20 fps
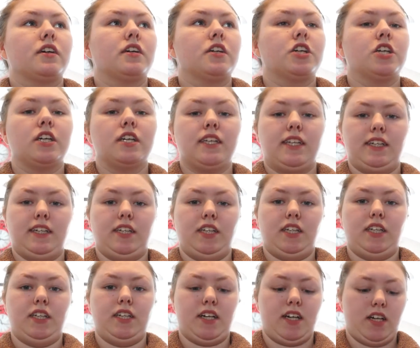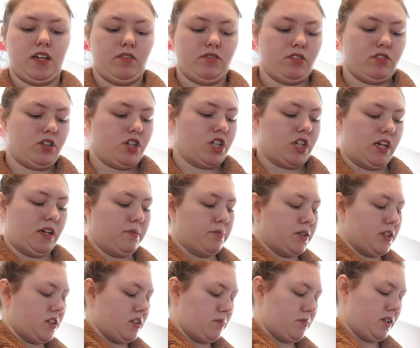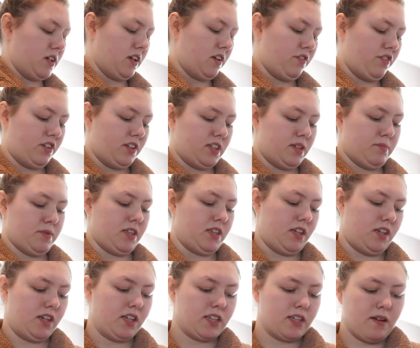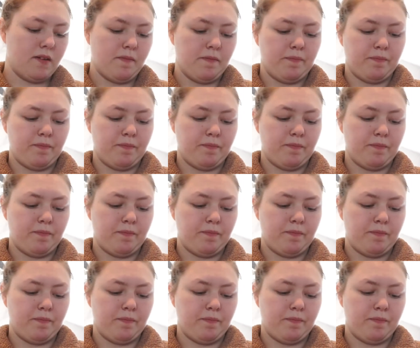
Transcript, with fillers: lunches into like cute little shapes. So I'm going to give her some of these,